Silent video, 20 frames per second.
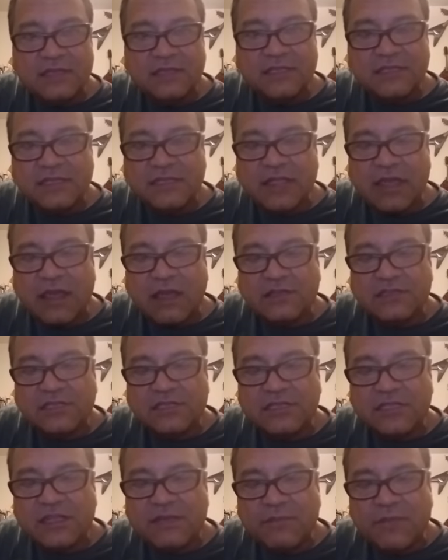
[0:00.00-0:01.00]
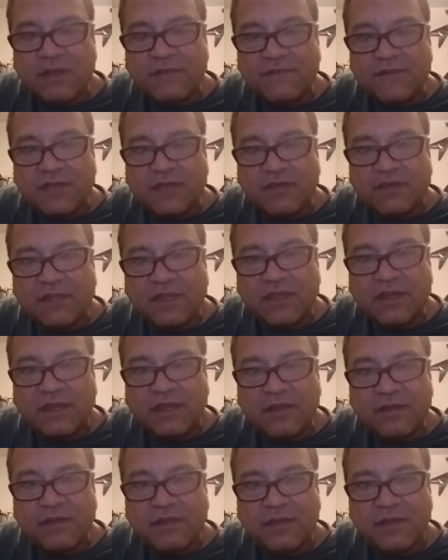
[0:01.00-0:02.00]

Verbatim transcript: See, now I just leave my finger there